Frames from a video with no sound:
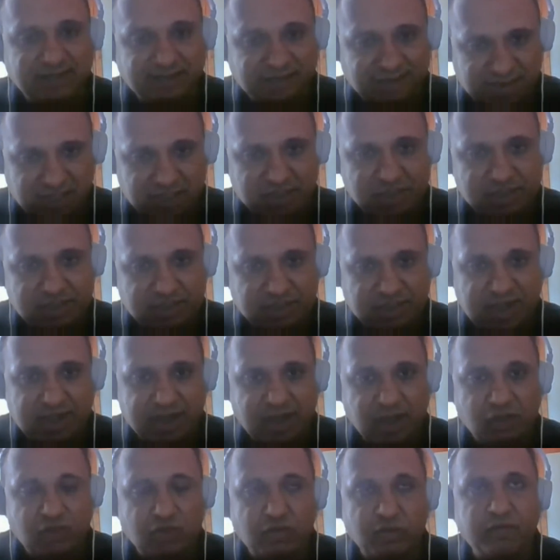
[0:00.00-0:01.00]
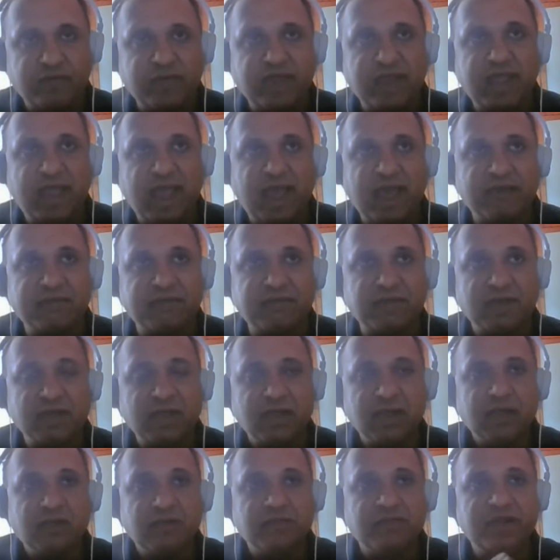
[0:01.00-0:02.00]
are such that, you know, we have,
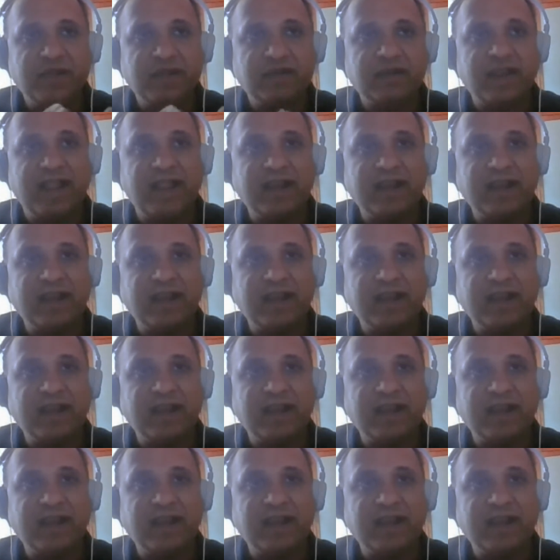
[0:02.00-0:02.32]
we